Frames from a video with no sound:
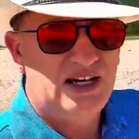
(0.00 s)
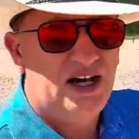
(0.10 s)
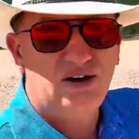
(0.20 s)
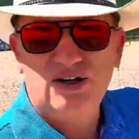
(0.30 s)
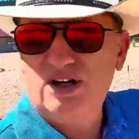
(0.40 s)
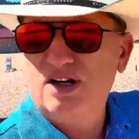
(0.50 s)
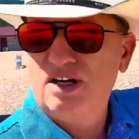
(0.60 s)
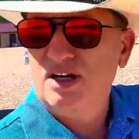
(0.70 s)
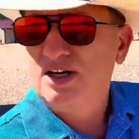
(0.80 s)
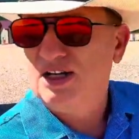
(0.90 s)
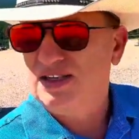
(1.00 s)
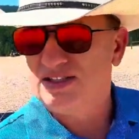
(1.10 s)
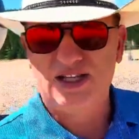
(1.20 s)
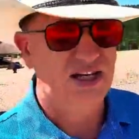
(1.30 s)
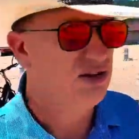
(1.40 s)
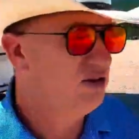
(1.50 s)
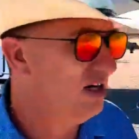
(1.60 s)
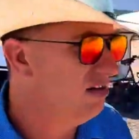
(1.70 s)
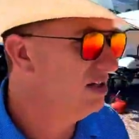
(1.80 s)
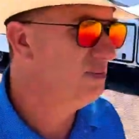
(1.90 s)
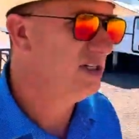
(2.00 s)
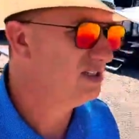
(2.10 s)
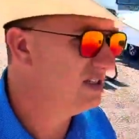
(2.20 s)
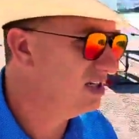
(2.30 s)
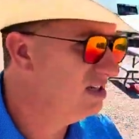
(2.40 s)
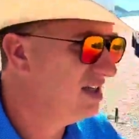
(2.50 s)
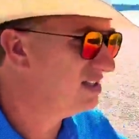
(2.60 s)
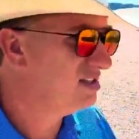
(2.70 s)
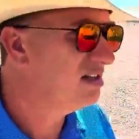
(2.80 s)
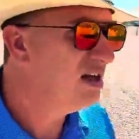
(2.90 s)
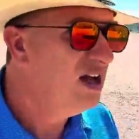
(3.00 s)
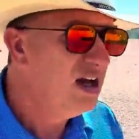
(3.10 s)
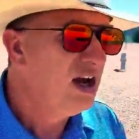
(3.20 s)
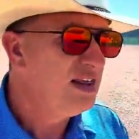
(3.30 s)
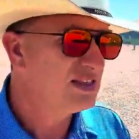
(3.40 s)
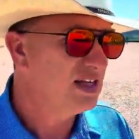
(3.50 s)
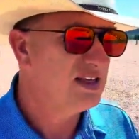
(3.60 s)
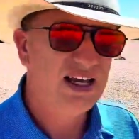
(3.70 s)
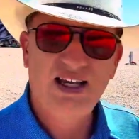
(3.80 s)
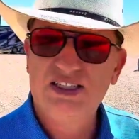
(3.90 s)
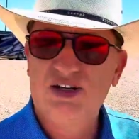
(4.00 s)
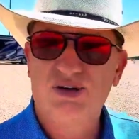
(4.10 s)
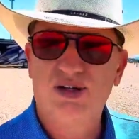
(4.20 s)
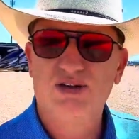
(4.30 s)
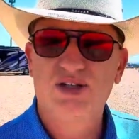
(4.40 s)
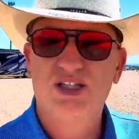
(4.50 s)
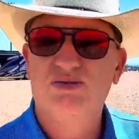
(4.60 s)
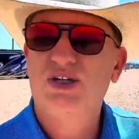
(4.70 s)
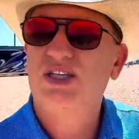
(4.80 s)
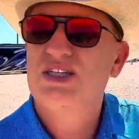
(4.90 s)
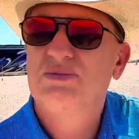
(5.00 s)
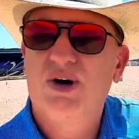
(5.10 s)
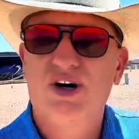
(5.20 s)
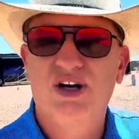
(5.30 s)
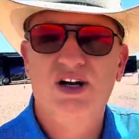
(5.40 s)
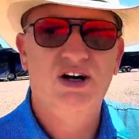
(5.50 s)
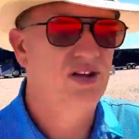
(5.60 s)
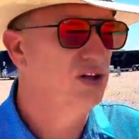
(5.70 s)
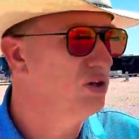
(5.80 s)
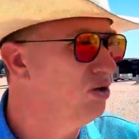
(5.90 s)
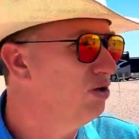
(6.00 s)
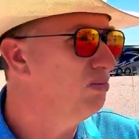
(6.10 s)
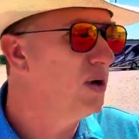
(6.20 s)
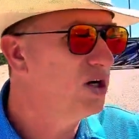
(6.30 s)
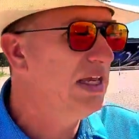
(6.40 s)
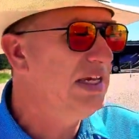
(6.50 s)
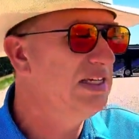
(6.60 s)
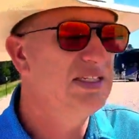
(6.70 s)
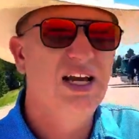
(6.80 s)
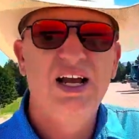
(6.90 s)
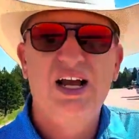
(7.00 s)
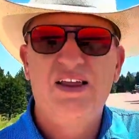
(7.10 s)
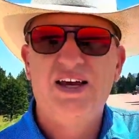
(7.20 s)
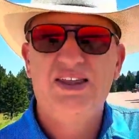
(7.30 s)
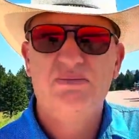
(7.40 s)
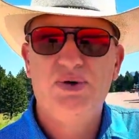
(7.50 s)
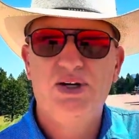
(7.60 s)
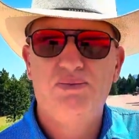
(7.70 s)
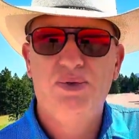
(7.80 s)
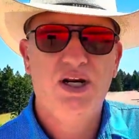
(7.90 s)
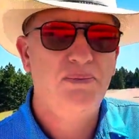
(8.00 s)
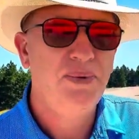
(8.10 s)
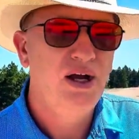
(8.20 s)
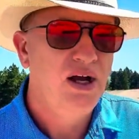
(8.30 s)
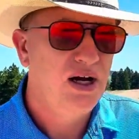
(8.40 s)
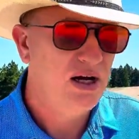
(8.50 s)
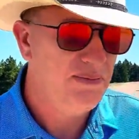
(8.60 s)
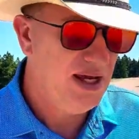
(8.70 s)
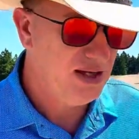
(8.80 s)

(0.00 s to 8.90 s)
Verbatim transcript: out in this tight little area, but uh, that's that's not the case. They're really, really smart on the little markings that they put, put up. Um, now